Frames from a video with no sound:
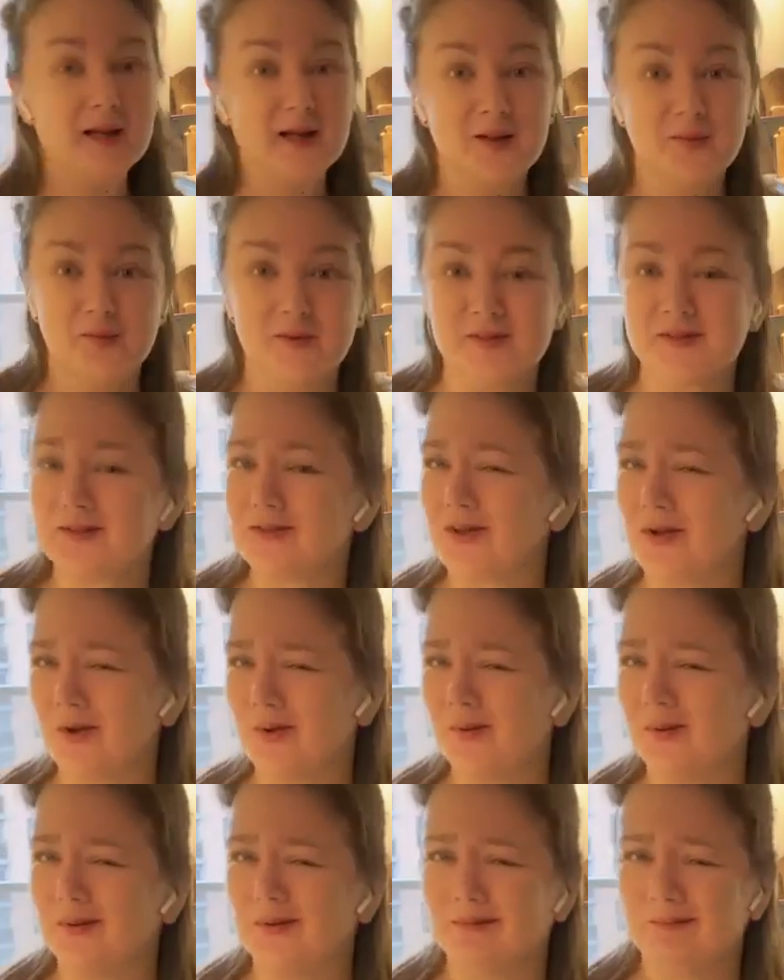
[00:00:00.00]
getting hit
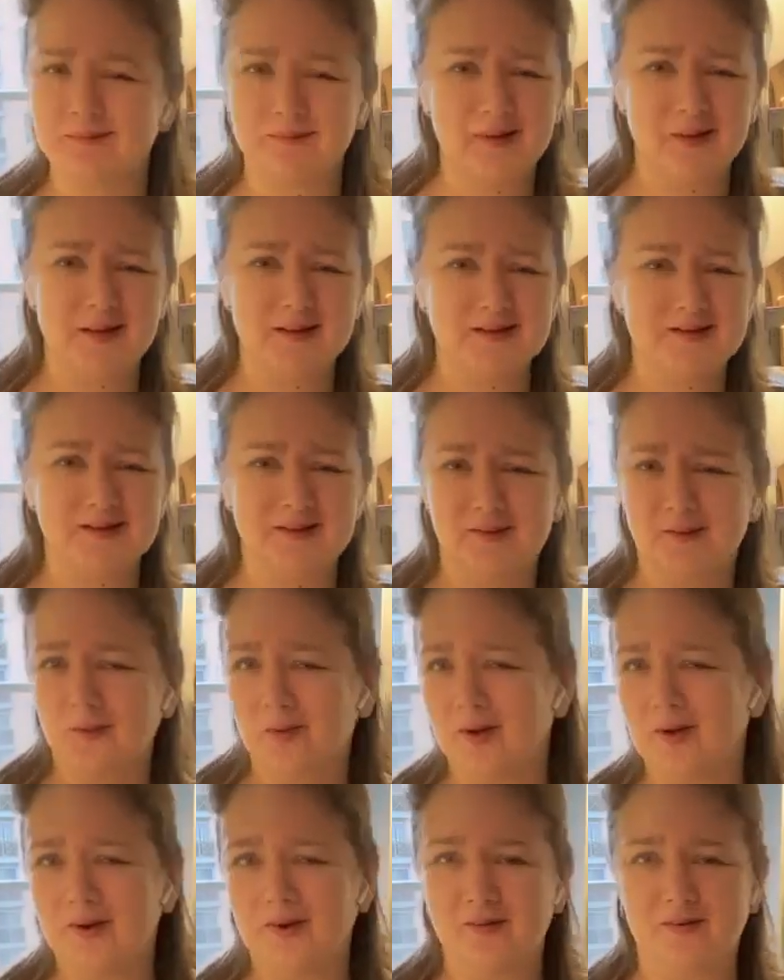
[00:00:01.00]
with snow and
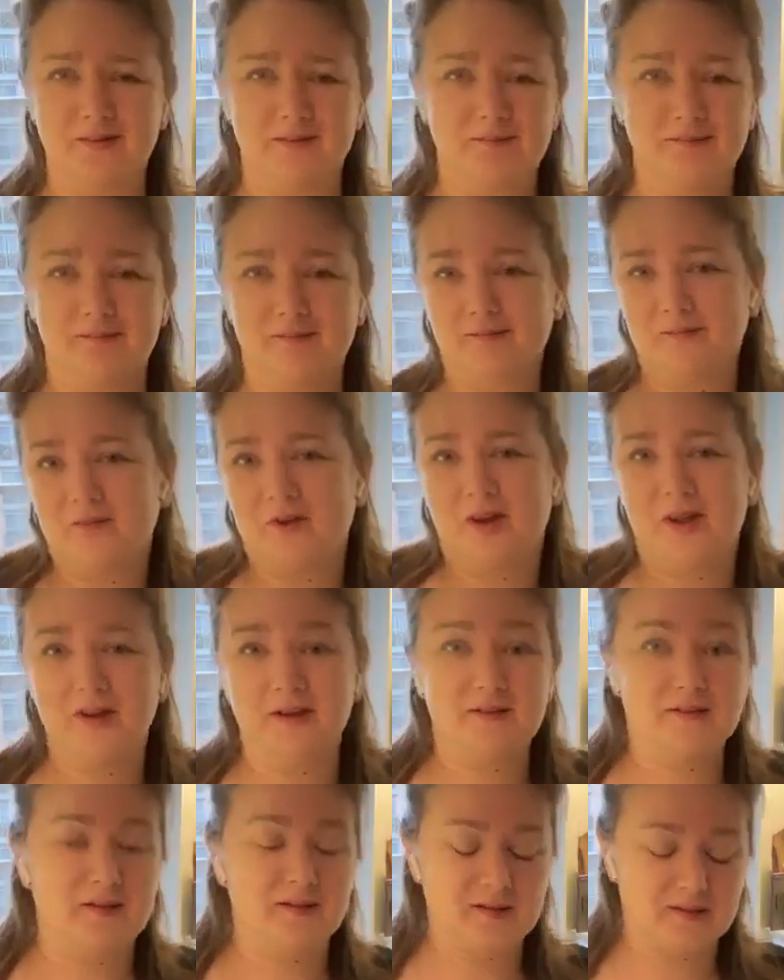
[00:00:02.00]
ice and water and
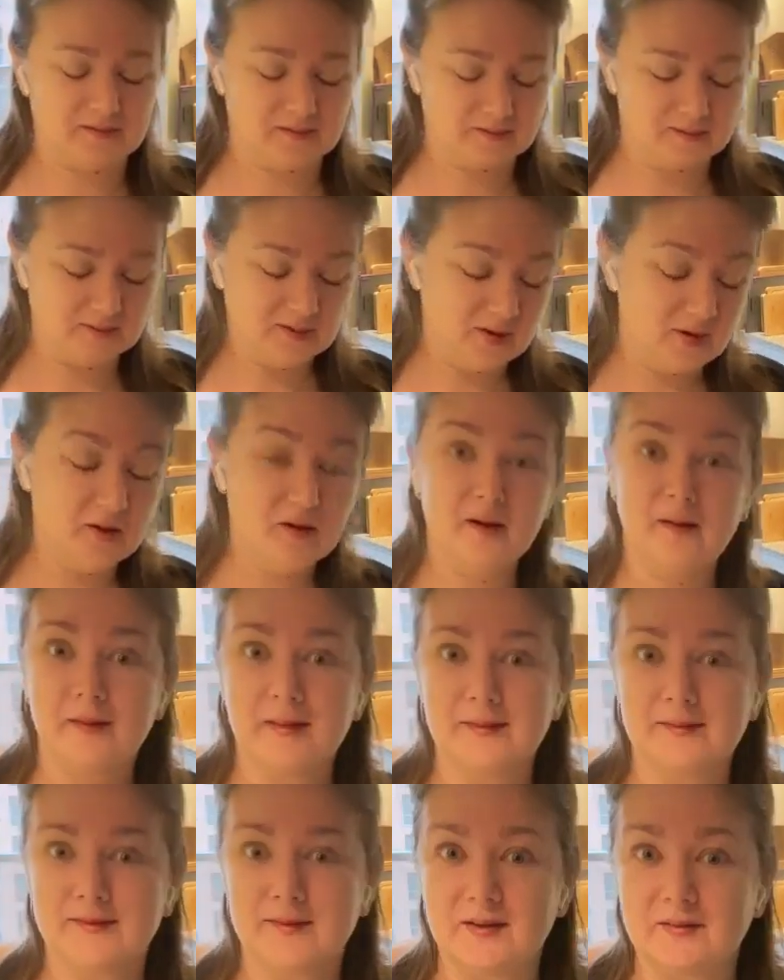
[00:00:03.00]
rain, I don't know,
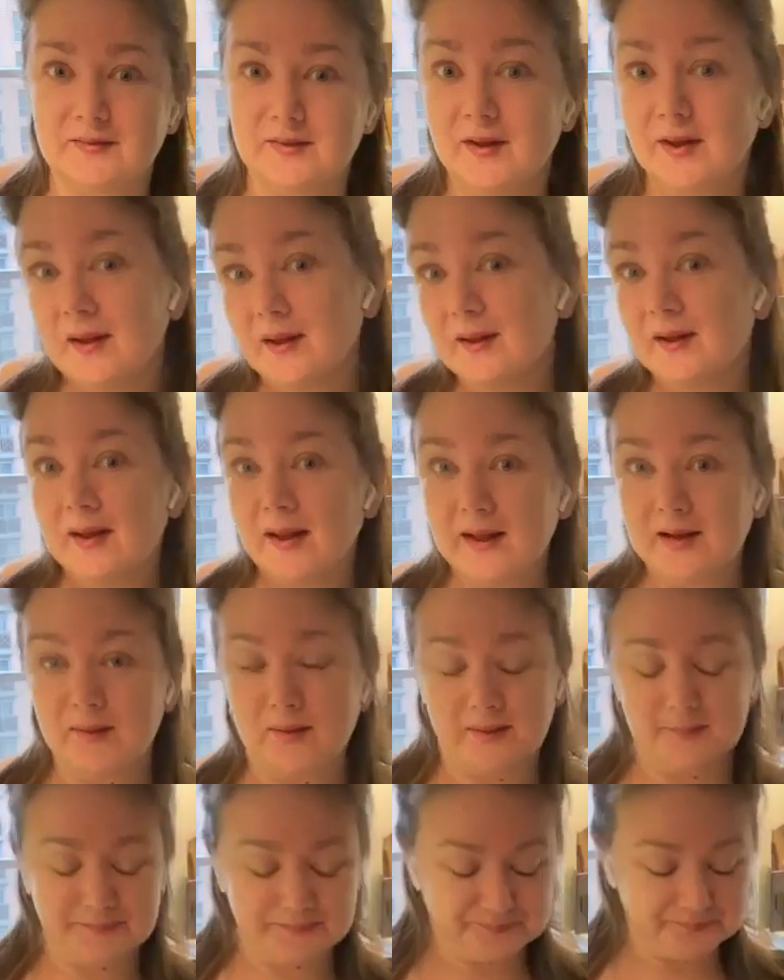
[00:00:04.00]
all that stuff.
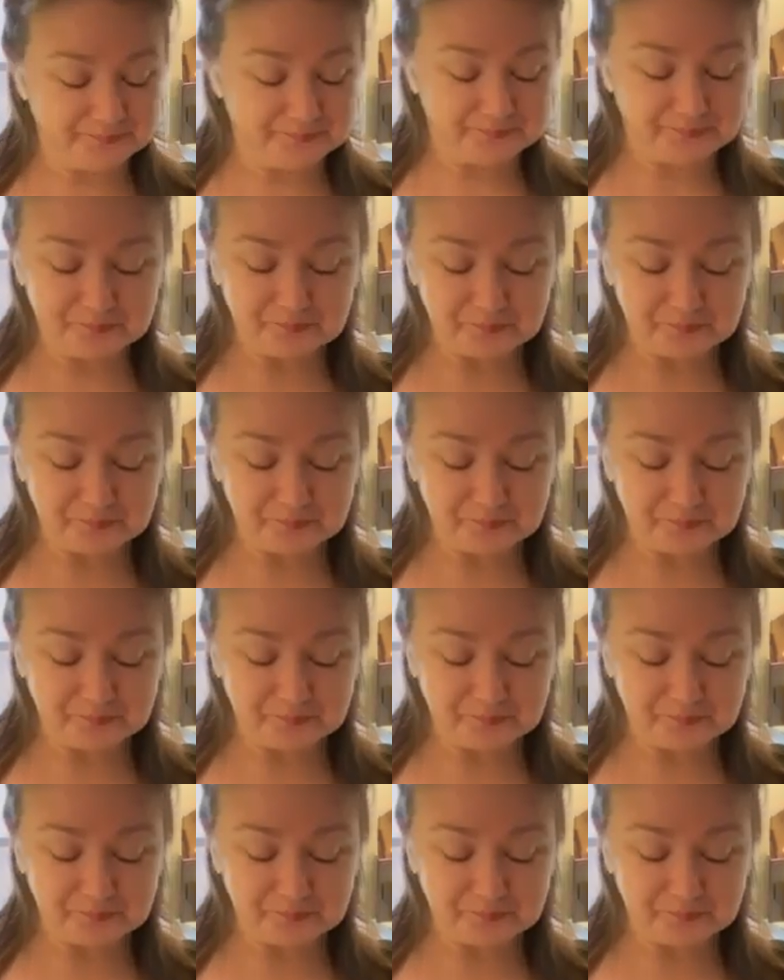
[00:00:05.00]
Anyway,